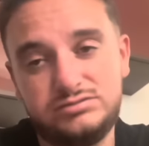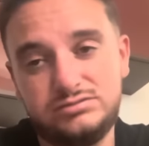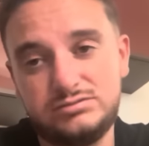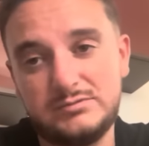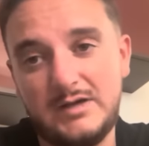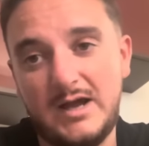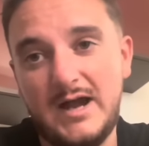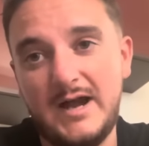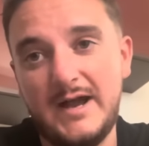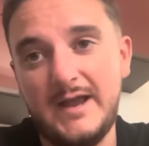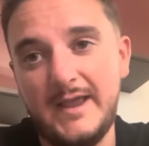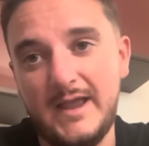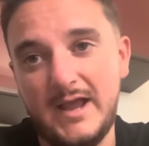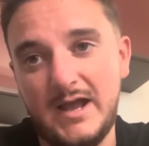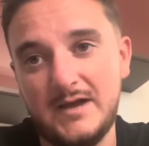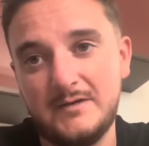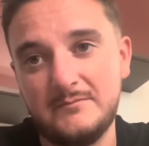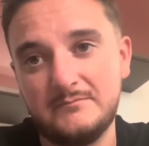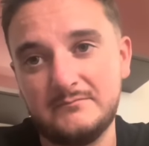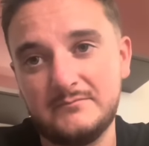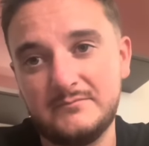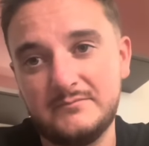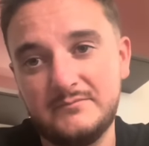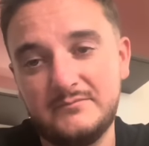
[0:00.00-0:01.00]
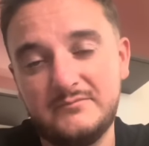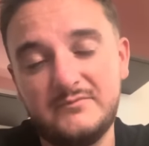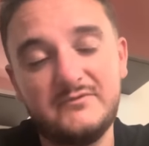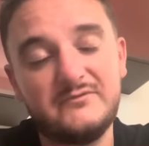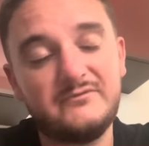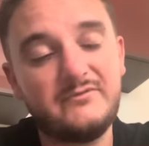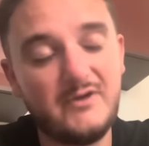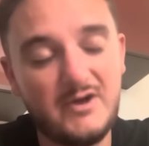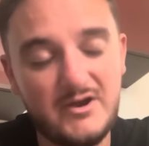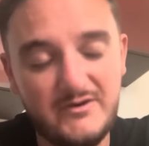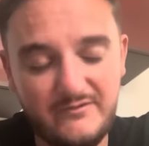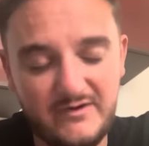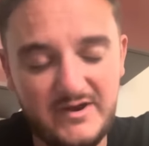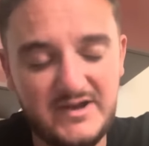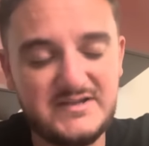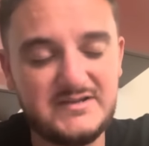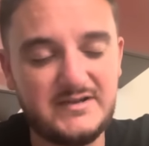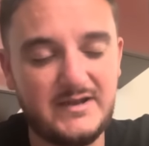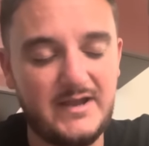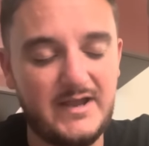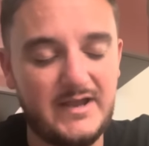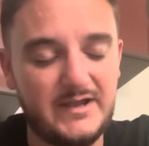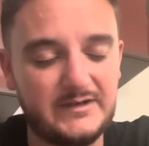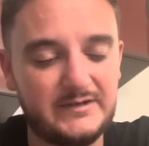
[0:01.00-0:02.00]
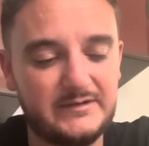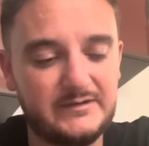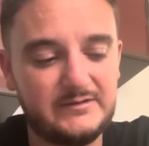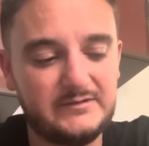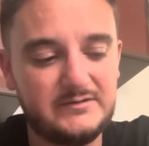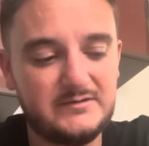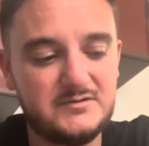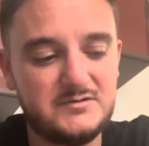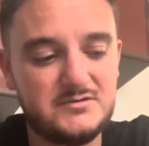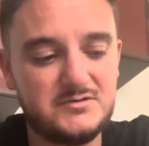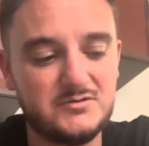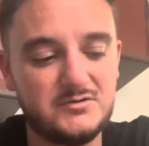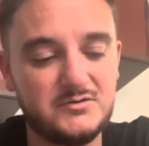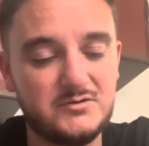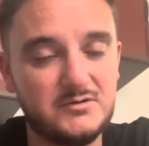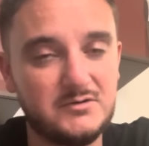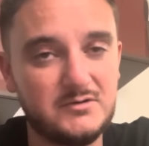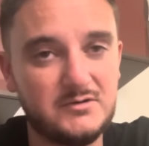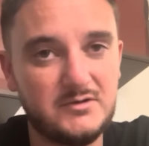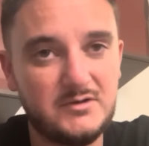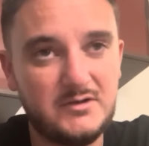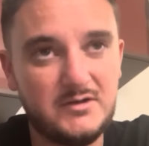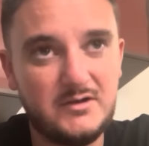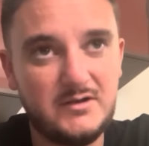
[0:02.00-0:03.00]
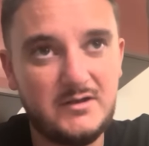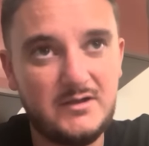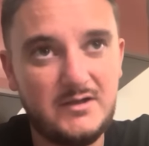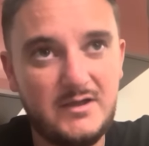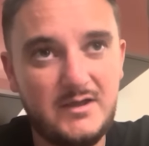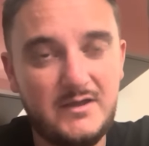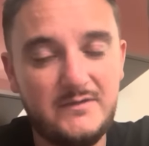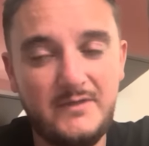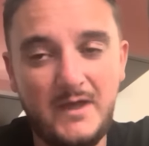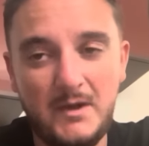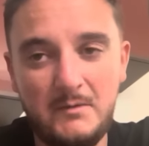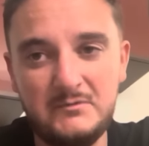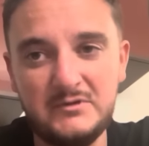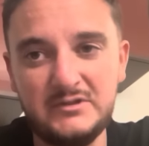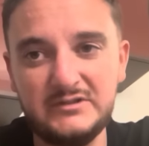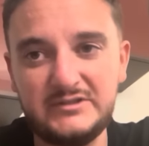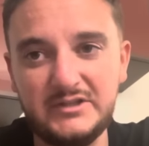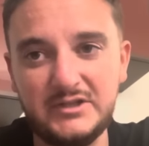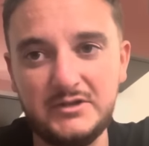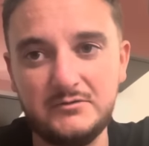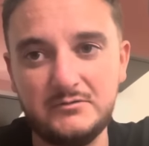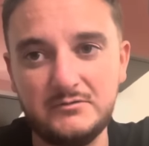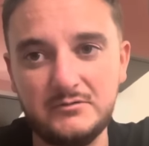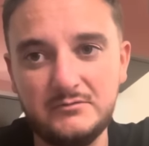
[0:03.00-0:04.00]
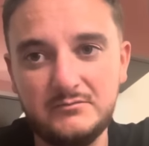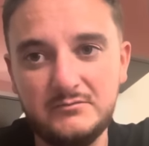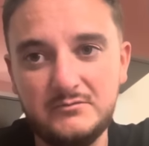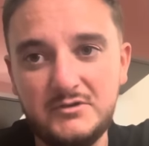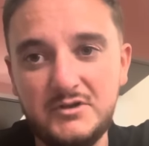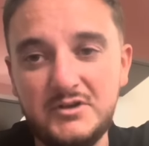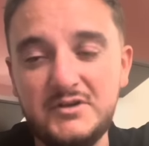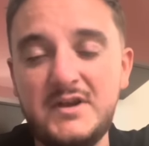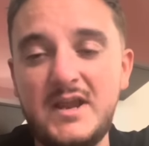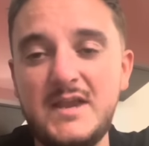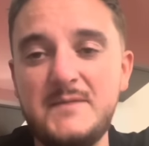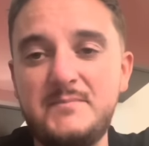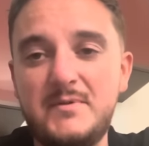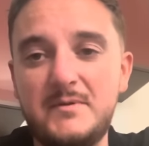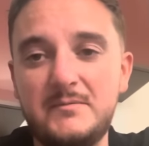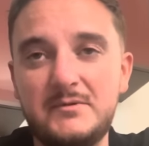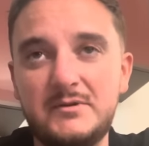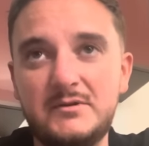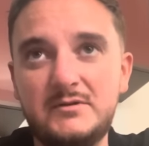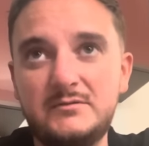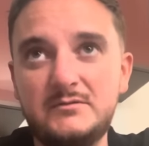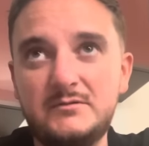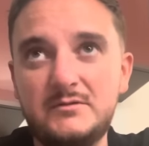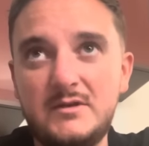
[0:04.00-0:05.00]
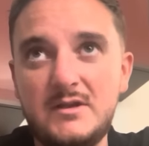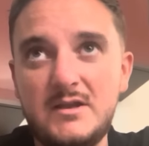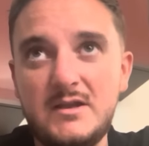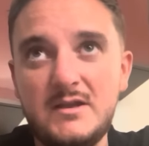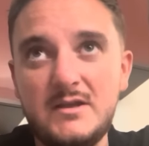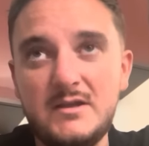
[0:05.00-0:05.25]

I am very, very tired. So that will do. Good night, people.